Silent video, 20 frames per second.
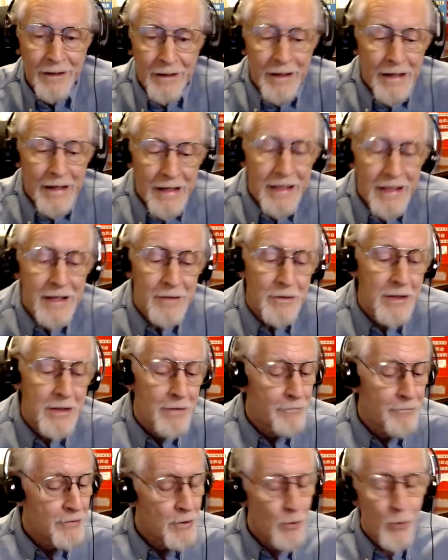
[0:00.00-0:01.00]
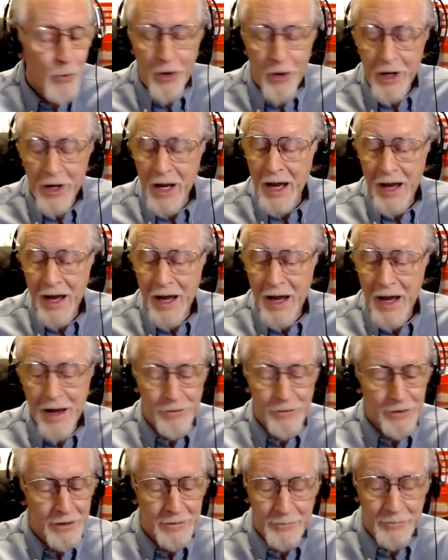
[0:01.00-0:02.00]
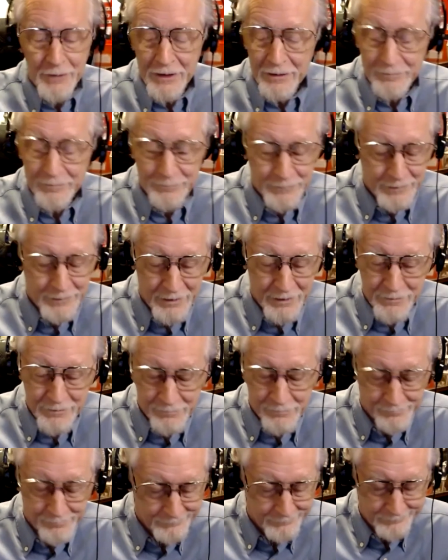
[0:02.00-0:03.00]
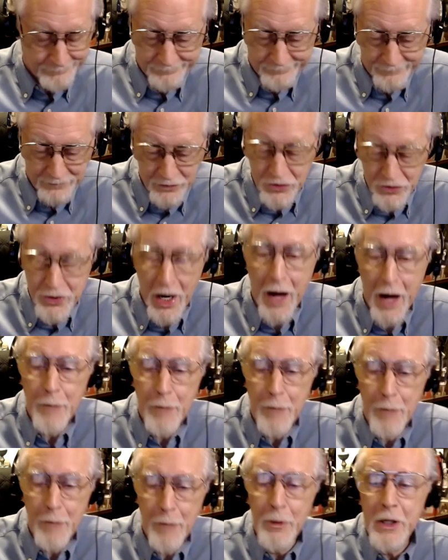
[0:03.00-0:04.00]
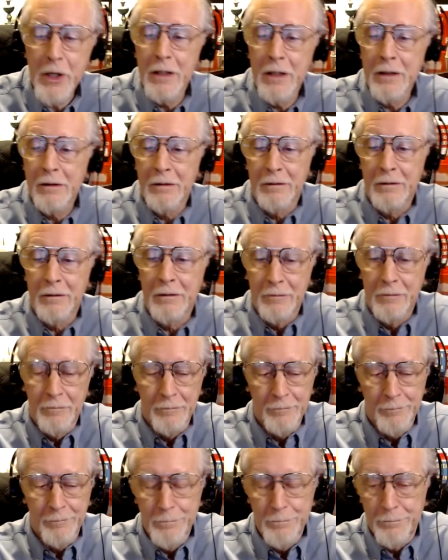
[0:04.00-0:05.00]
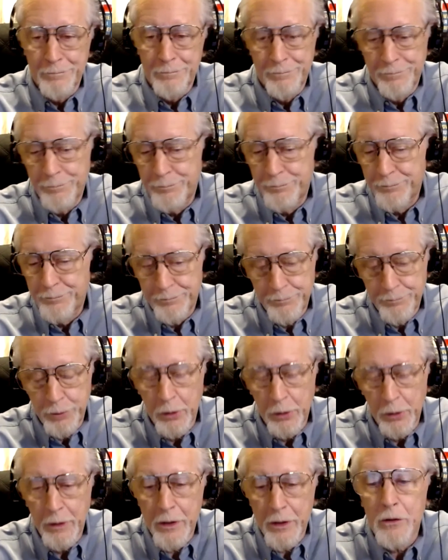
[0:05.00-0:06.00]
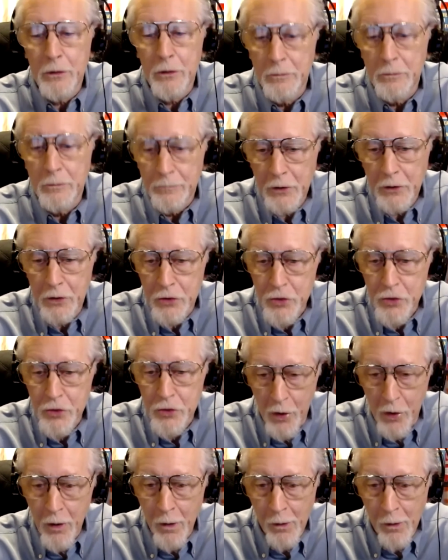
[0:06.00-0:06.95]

If you want to have a dominant political control,